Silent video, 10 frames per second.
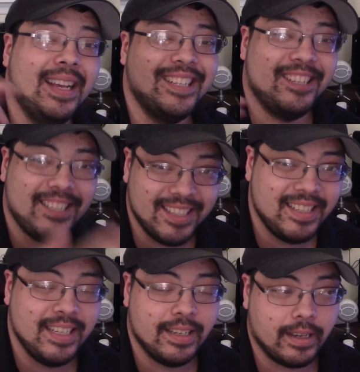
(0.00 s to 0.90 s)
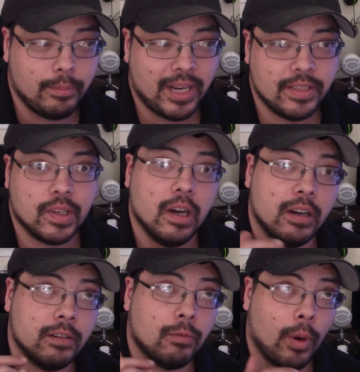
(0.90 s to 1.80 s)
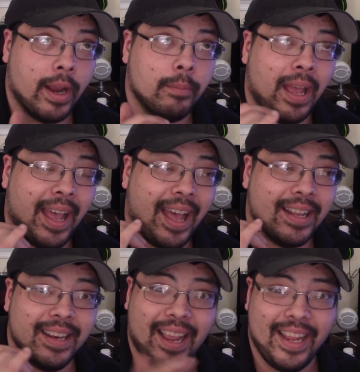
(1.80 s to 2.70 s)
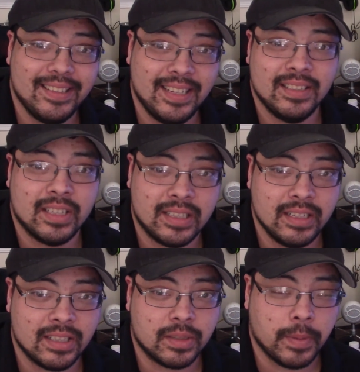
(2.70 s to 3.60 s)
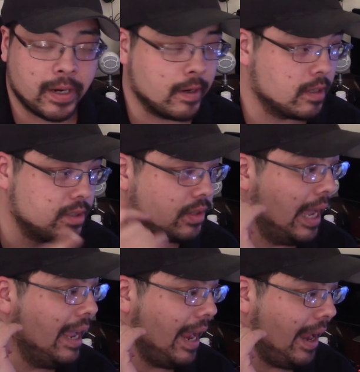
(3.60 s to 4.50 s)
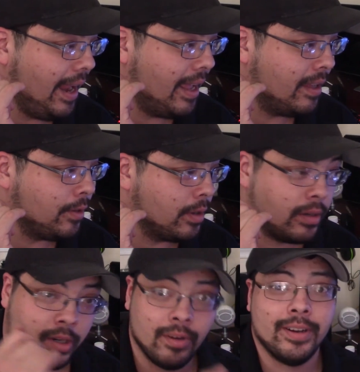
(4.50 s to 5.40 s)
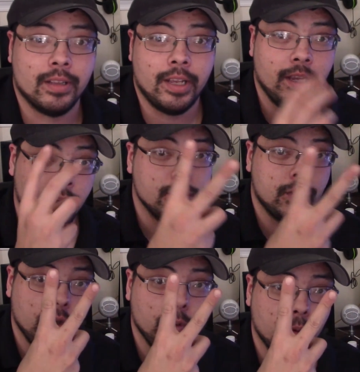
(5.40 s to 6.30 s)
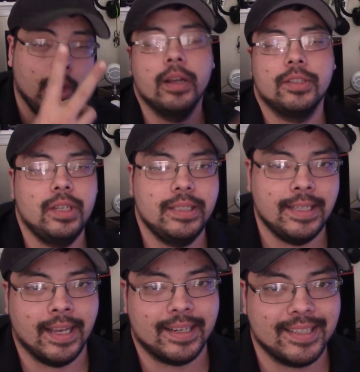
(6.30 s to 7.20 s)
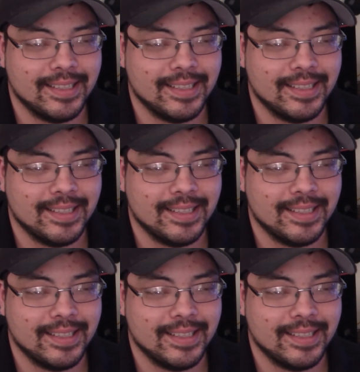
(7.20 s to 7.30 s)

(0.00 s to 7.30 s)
16 gigabytes of RAM at 1866 megahertz, and currently two GTX